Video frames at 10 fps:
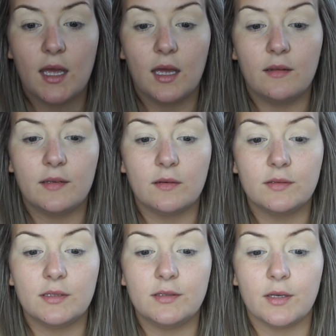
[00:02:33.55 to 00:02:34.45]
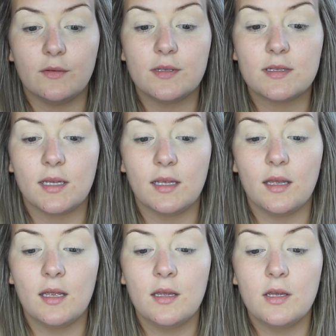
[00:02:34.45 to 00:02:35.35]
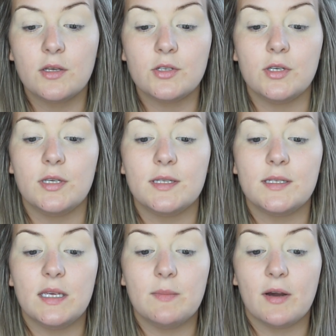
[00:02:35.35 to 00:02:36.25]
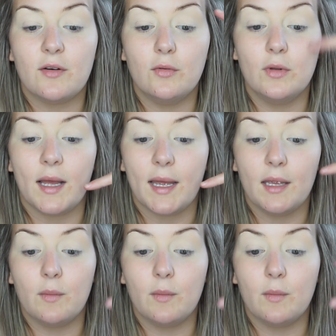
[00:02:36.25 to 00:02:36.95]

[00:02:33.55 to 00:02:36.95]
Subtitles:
and tilt it down slightly so you can see my whole eye.